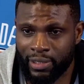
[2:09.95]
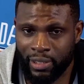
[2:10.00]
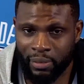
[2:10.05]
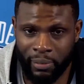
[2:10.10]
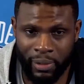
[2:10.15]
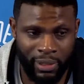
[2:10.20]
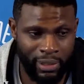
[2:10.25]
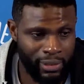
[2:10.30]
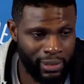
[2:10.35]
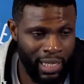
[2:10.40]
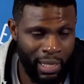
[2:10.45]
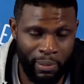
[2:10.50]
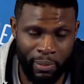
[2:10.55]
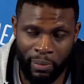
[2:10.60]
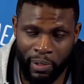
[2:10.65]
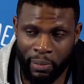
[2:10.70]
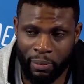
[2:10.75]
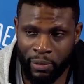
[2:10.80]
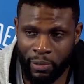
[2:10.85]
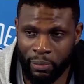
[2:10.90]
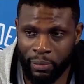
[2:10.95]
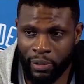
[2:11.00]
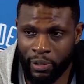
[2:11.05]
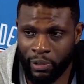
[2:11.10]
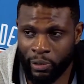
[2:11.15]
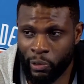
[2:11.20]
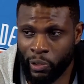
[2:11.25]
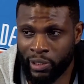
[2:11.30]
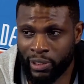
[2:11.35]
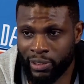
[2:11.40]
I mean, the type of people you
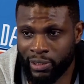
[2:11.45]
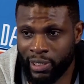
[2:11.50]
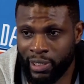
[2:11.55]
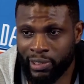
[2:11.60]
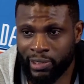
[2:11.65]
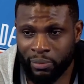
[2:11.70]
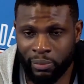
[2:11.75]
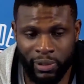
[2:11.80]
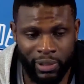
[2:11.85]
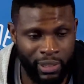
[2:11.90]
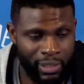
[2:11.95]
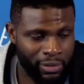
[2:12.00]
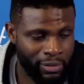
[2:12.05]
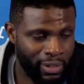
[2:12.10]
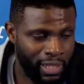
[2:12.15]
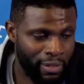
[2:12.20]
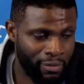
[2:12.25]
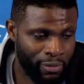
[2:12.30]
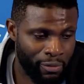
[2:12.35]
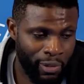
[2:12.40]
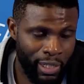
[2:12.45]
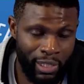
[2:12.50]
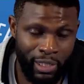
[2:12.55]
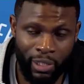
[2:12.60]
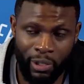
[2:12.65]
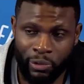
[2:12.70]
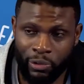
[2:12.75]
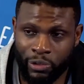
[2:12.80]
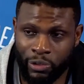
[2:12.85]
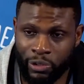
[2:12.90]
put in the organization, because you have the right
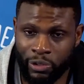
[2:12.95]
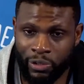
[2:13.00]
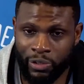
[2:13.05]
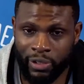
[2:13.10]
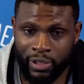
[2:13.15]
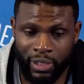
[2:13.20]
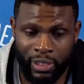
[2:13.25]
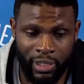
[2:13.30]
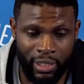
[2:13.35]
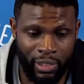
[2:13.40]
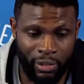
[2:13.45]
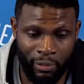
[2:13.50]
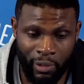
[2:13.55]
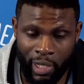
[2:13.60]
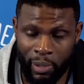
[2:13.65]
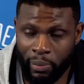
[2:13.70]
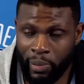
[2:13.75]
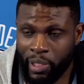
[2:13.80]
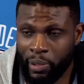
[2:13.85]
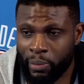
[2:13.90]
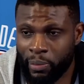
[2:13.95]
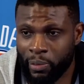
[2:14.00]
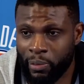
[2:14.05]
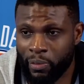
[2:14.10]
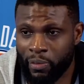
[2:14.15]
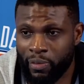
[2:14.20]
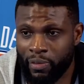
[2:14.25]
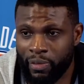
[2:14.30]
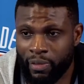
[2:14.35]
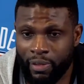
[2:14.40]
culture and the right
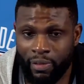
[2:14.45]
people,